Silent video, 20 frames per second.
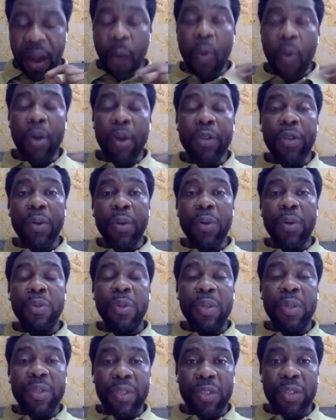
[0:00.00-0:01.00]
I wanted to go
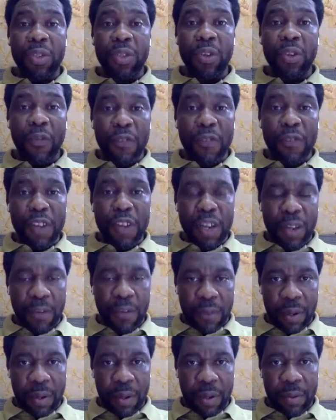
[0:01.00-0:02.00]
to the city of
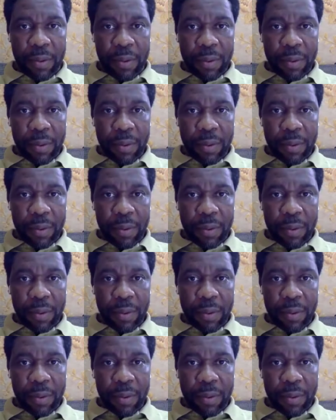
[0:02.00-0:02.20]
Nineveh.